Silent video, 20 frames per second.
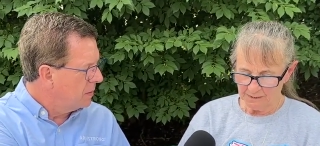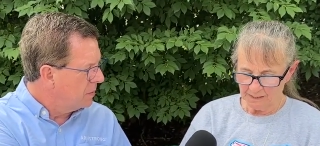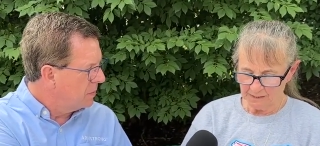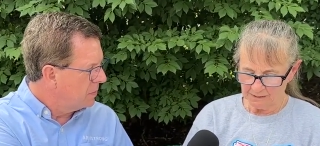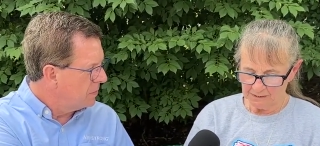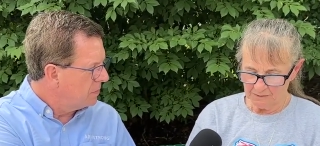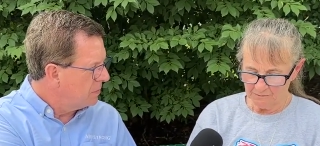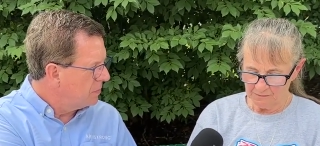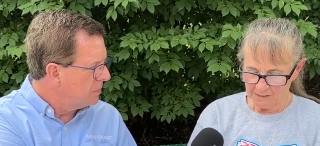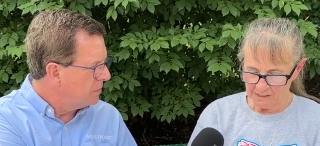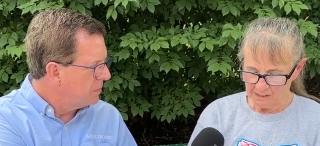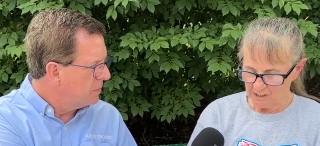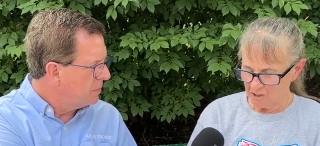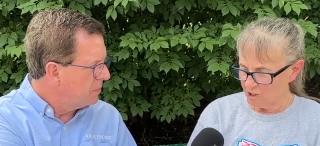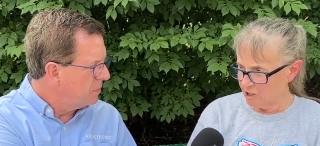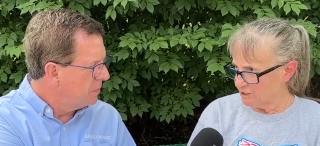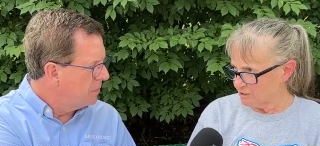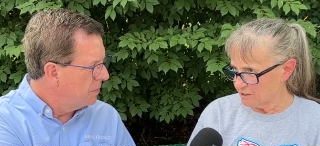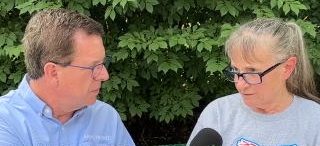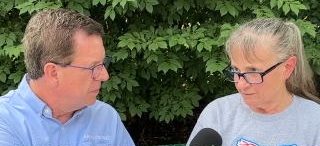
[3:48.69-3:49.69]
Speaker 1: activities,
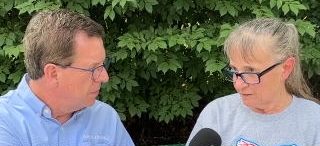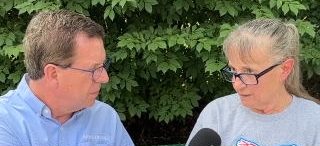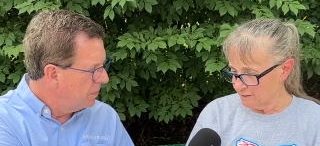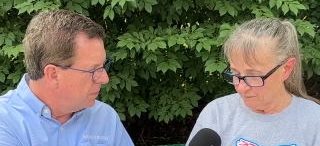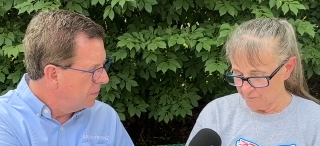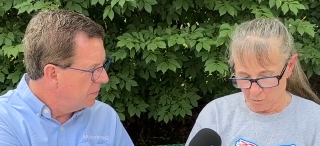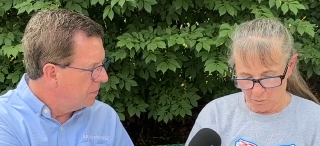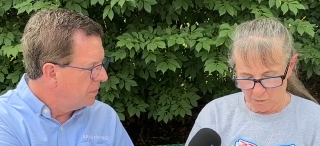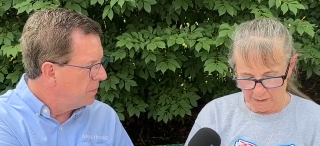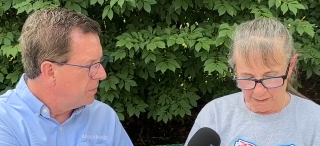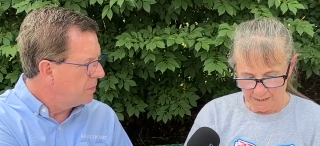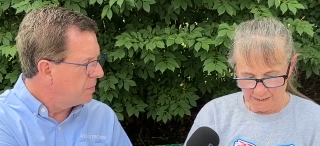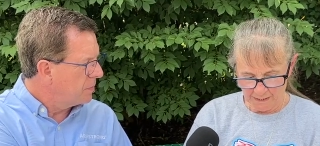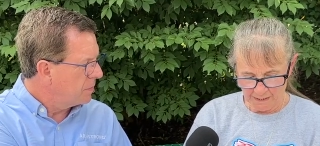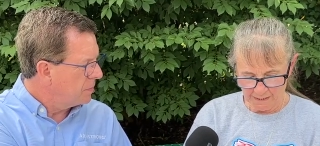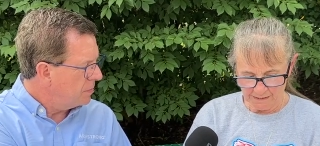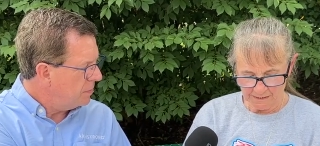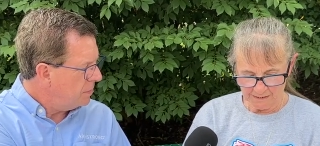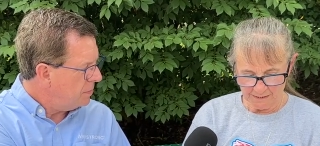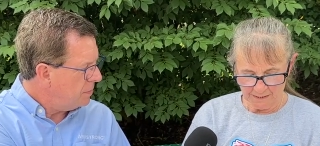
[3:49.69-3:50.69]
lots of
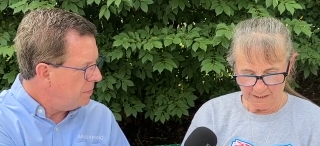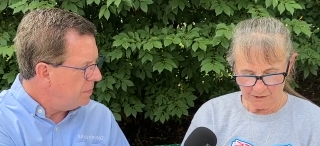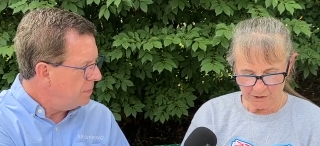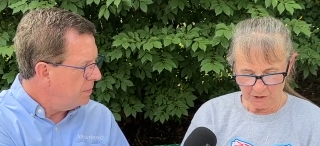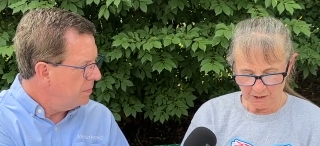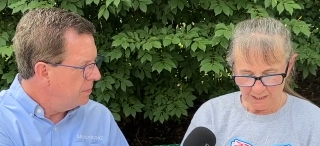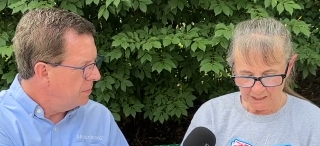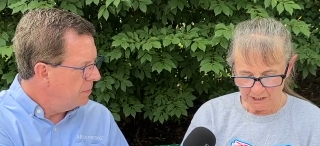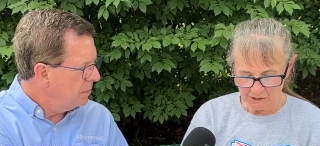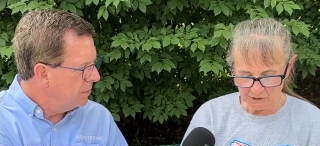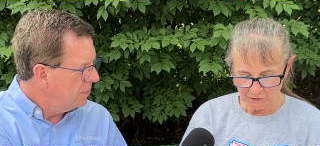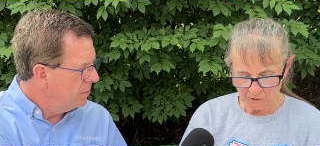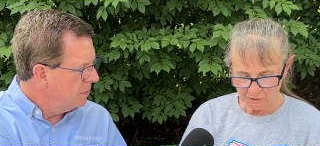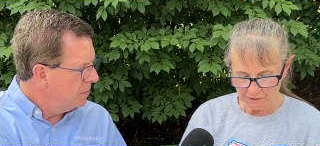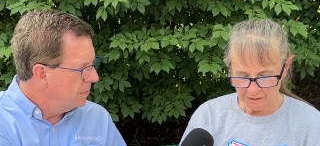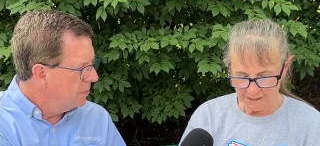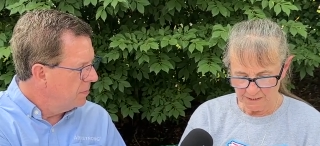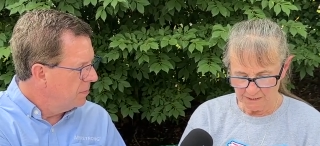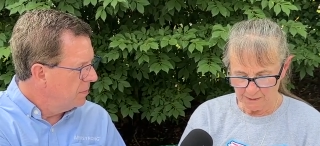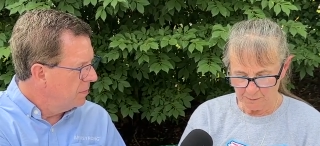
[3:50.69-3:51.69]
giveaways, educational
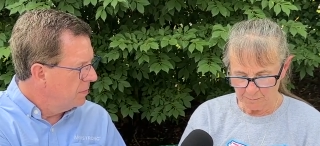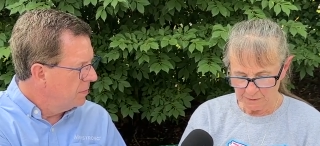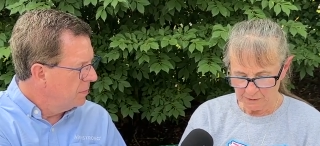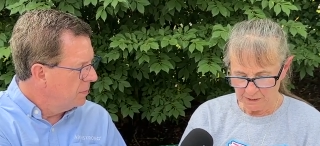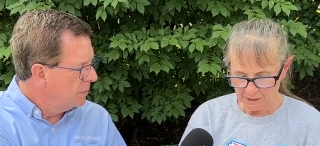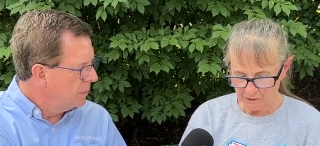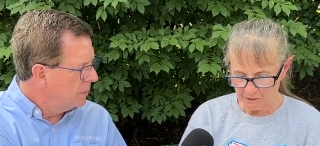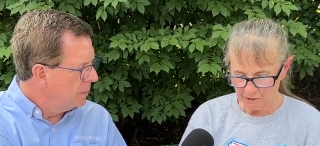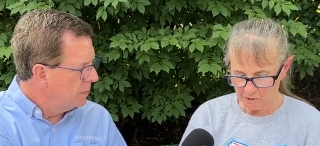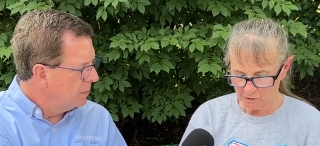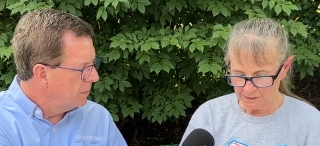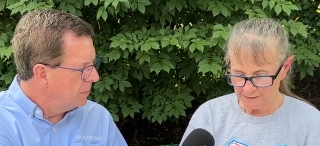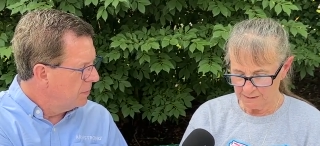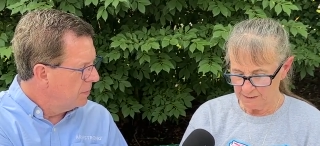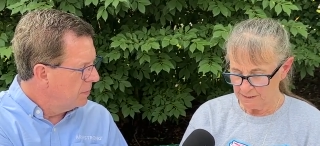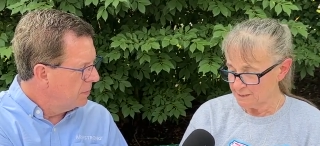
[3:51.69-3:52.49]
needs and materials, and